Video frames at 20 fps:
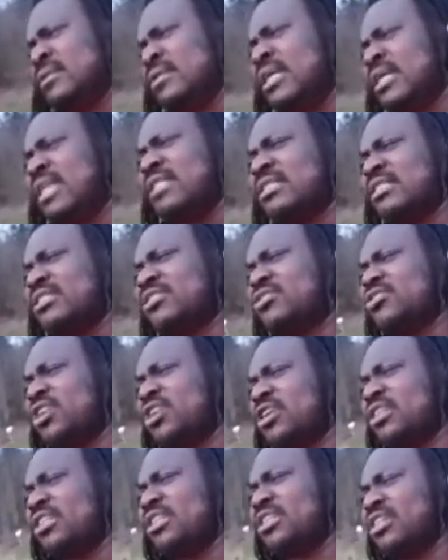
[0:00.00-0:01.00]
that is
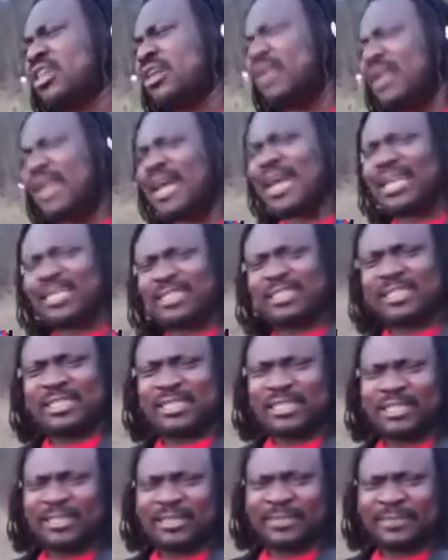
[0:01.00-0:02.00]
sucking your
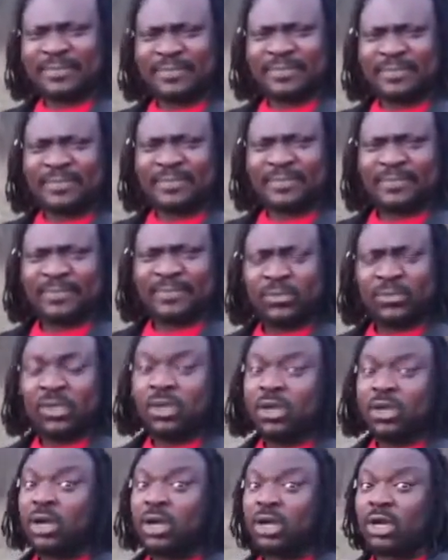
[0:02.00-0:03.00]
lights
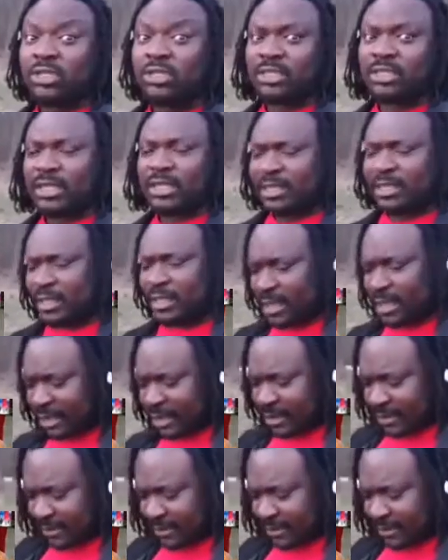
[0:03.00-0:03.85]
constantly.